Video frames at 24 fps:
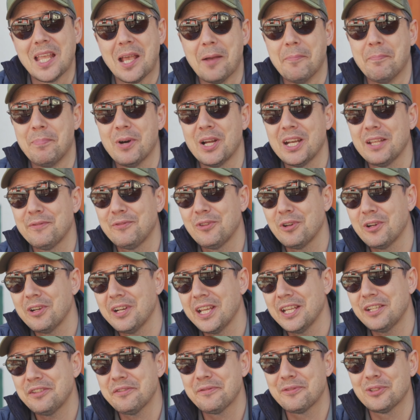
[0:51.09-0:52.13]
But if you're a
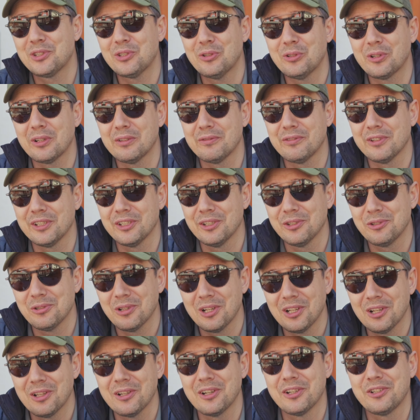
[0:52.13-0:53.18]
nature photographer and you do a
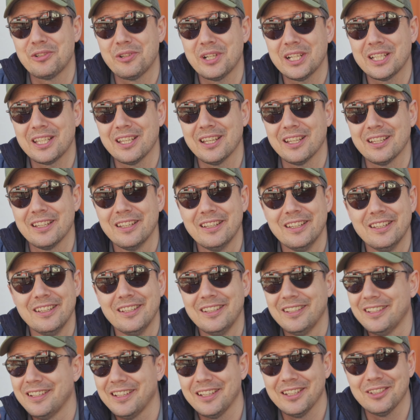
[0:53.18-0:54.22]
lot of trekking,
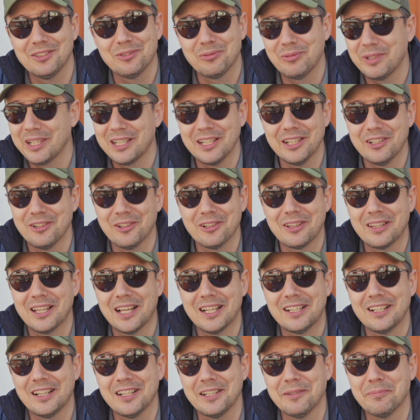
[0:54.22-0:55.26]
it's really not
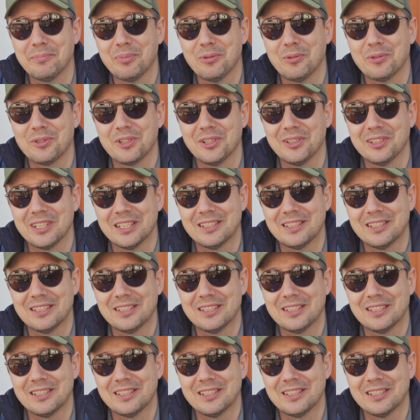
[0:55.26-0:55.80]
that unimportant.